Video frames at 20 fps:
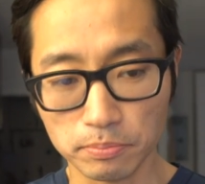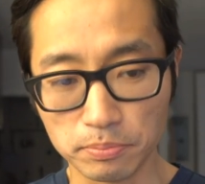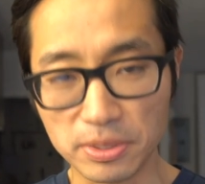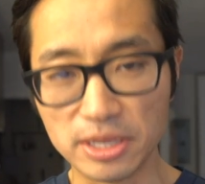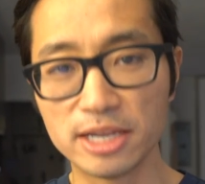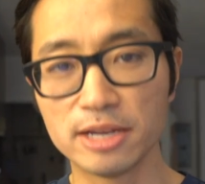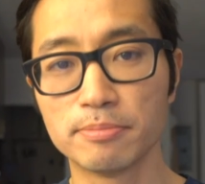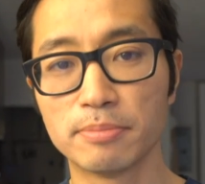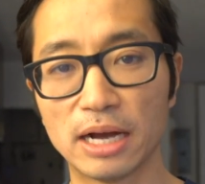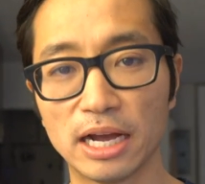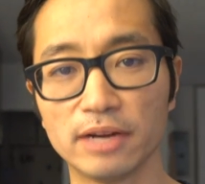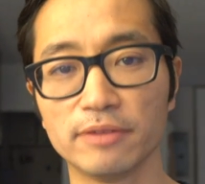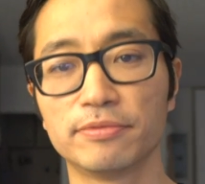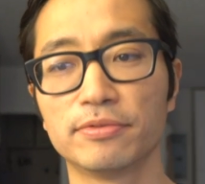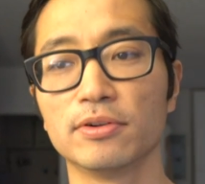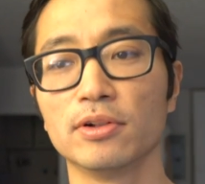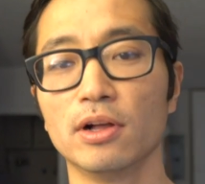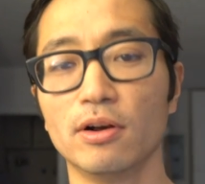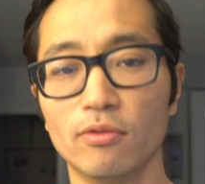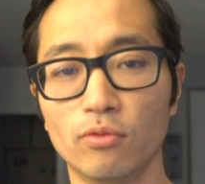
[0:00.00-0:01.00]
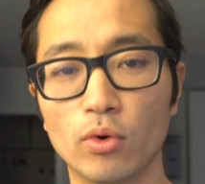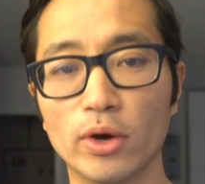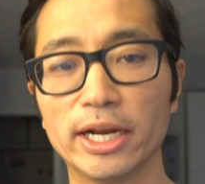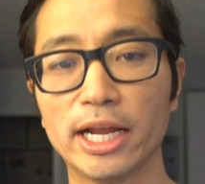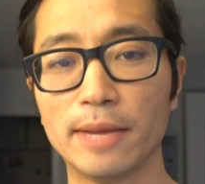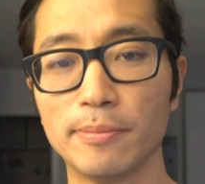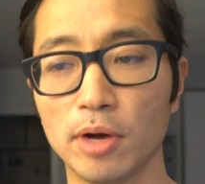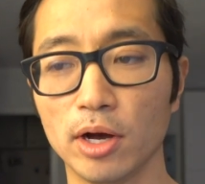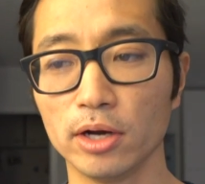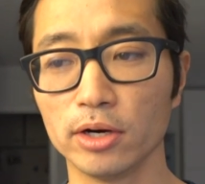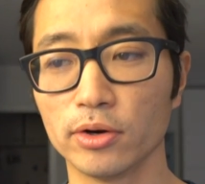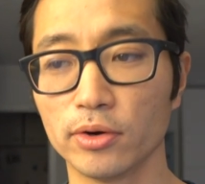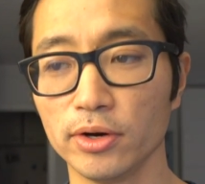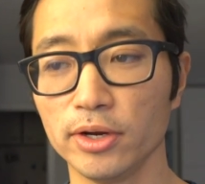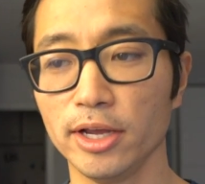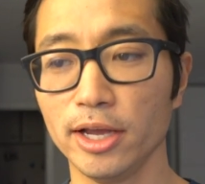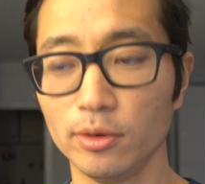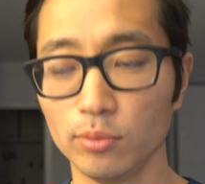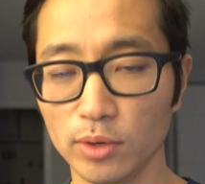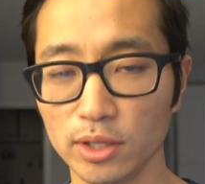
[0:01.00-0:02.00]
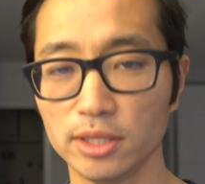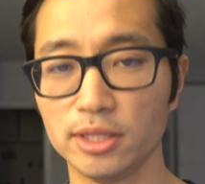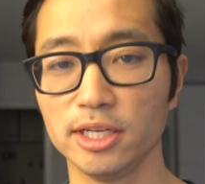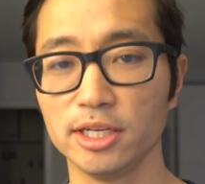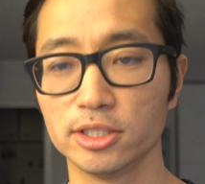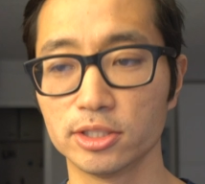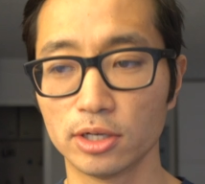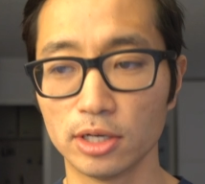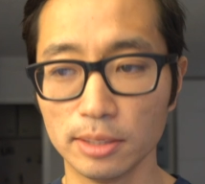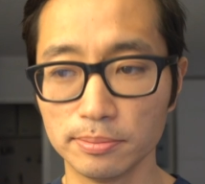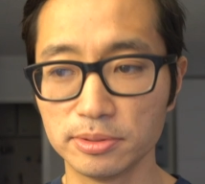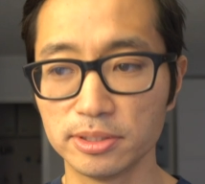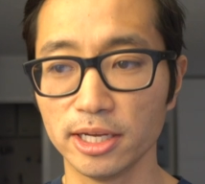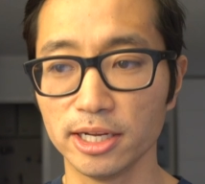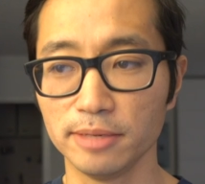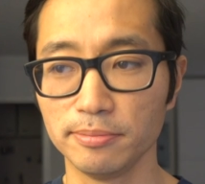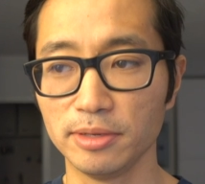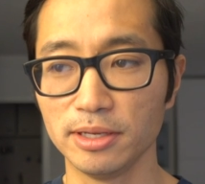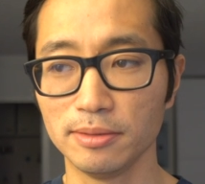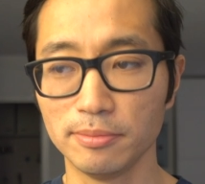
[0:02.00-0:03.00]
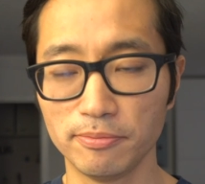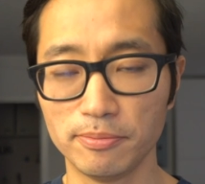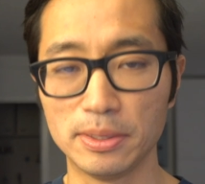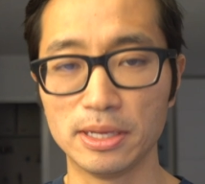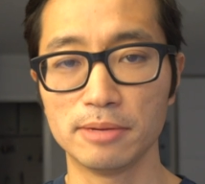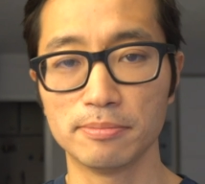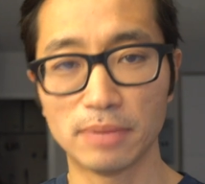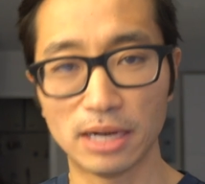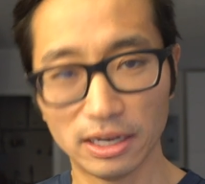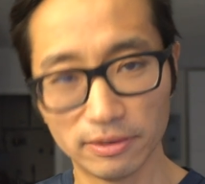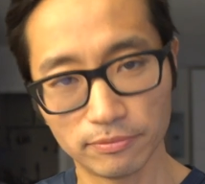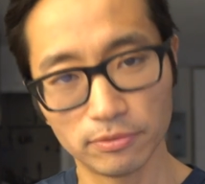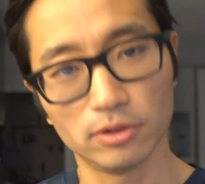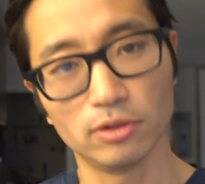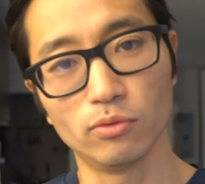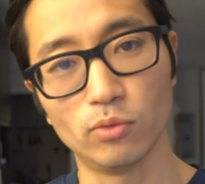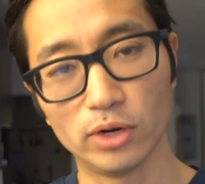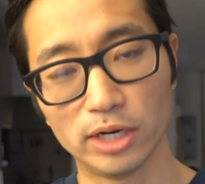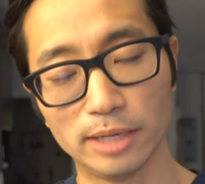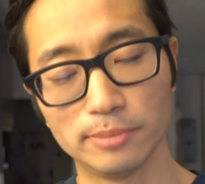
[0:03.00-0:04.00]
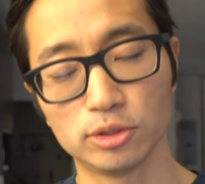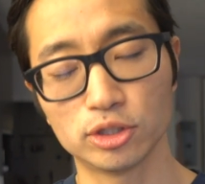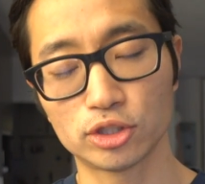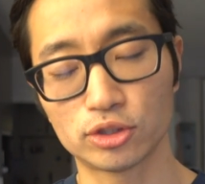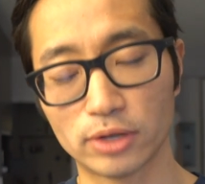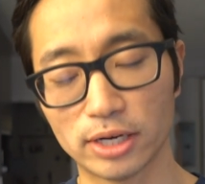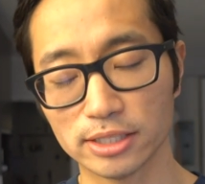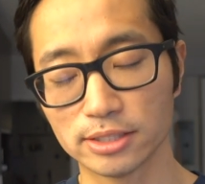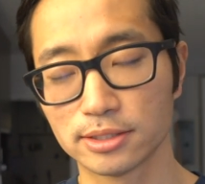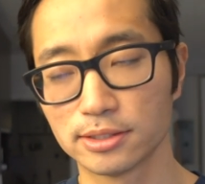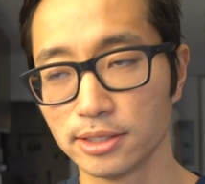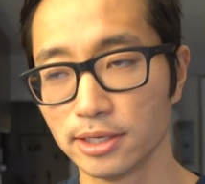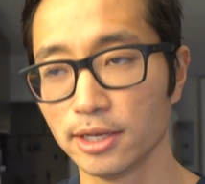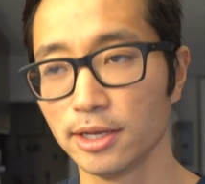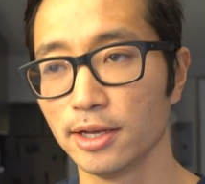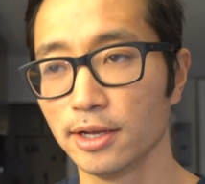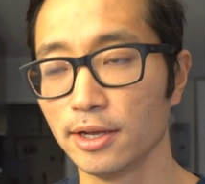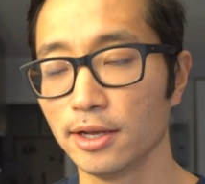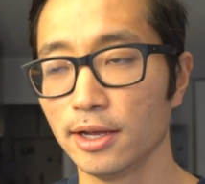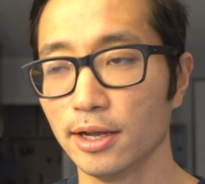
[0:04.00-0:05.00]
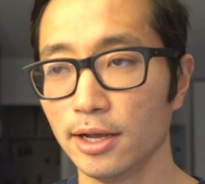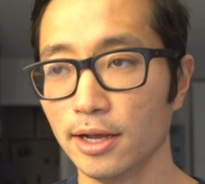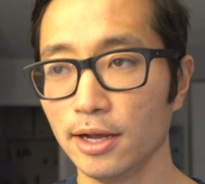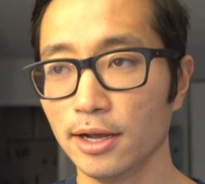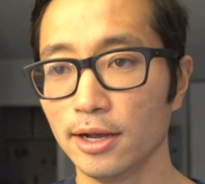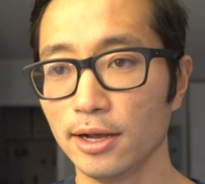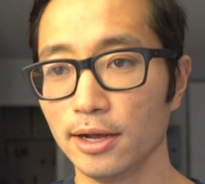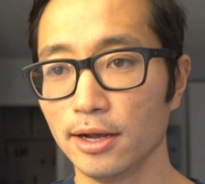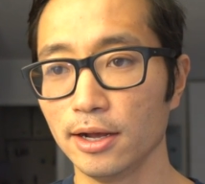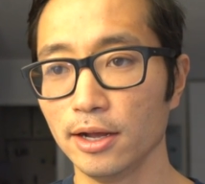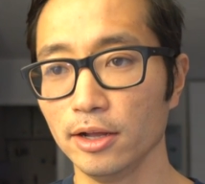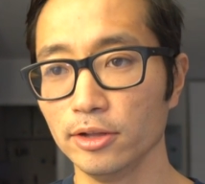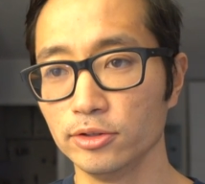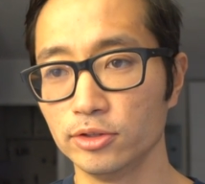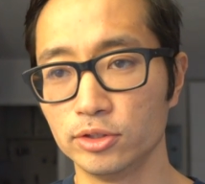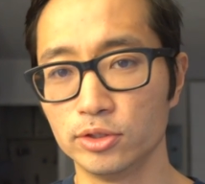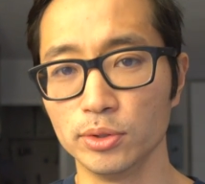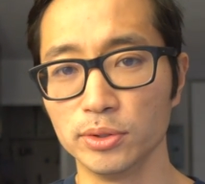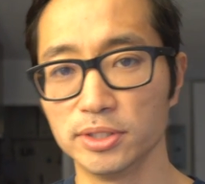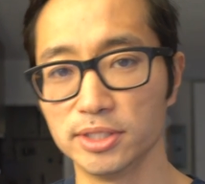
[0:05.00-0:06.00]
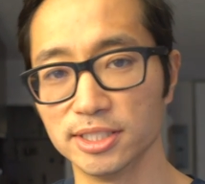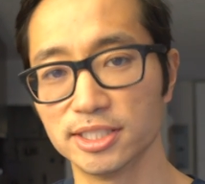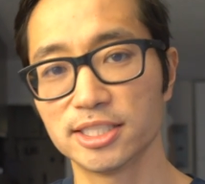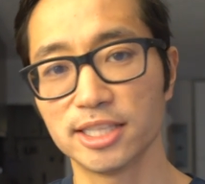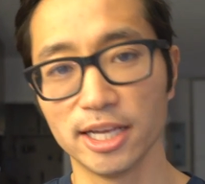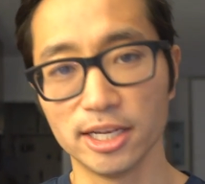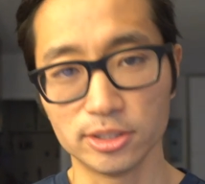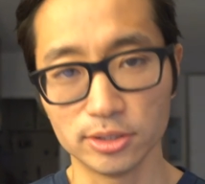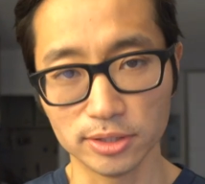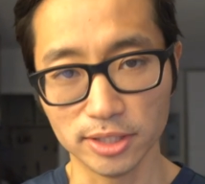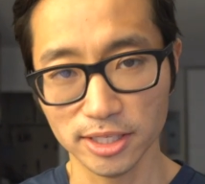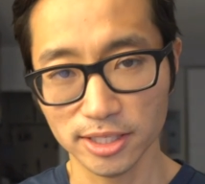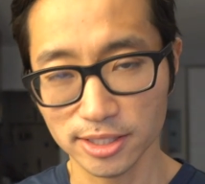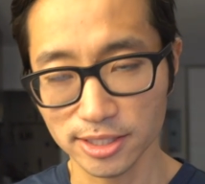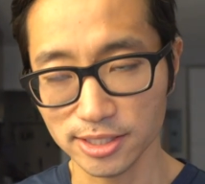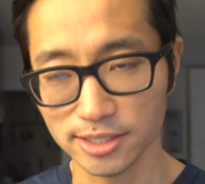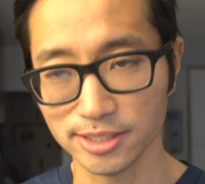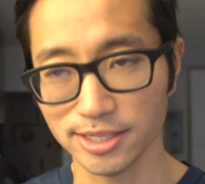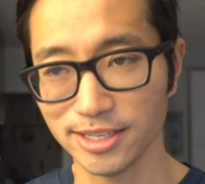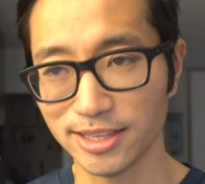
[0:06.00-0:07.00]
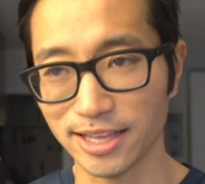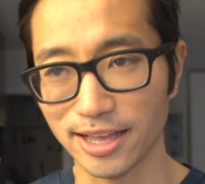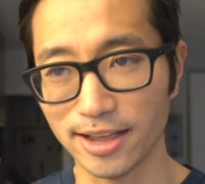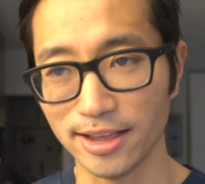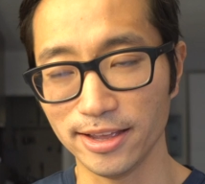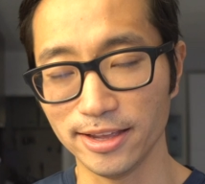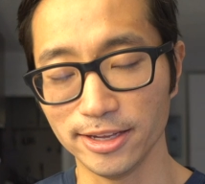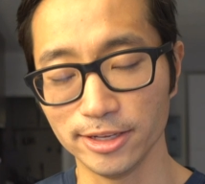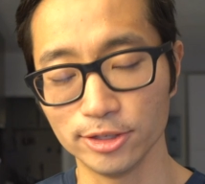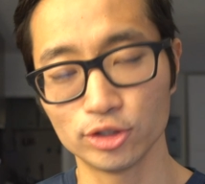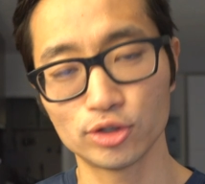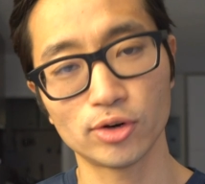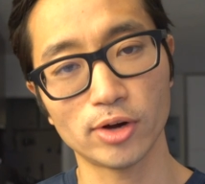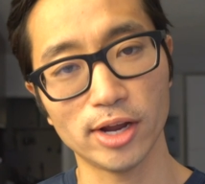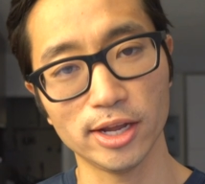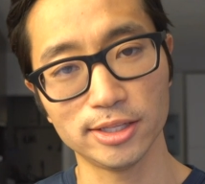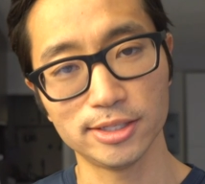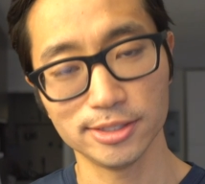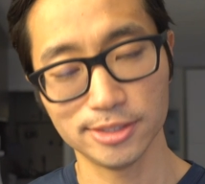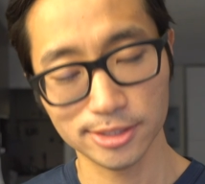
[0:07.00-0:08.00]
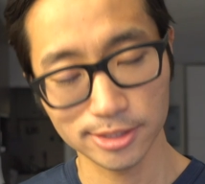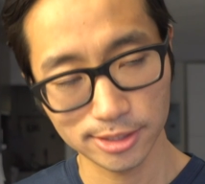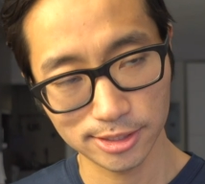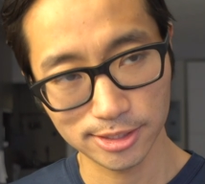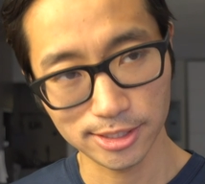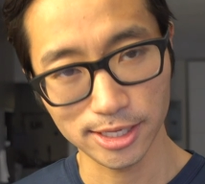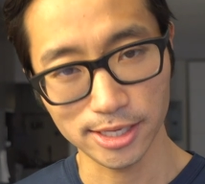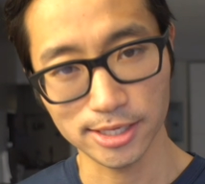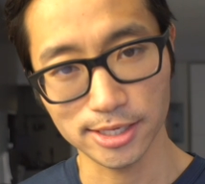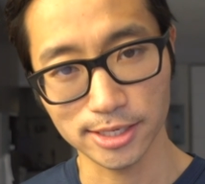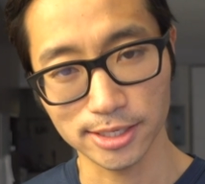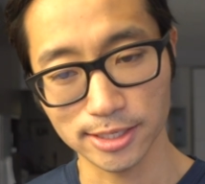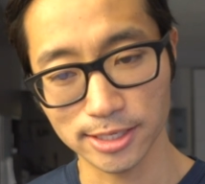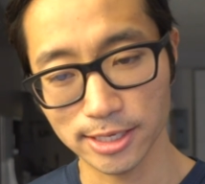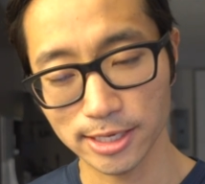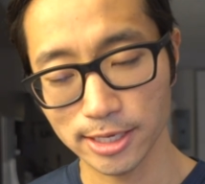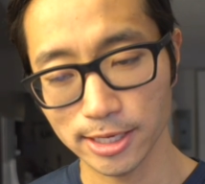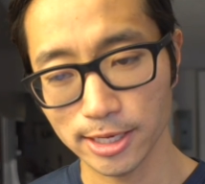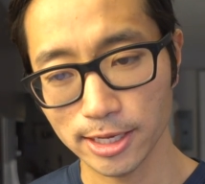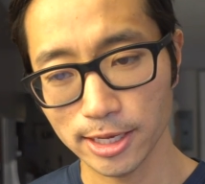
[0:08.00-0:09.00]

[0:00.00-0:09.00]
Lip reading: being mindful of when I'm hungry and when things are upsetting me, being mindful of when I'm stressed, doing to scheduling, things like that, and trying to just take it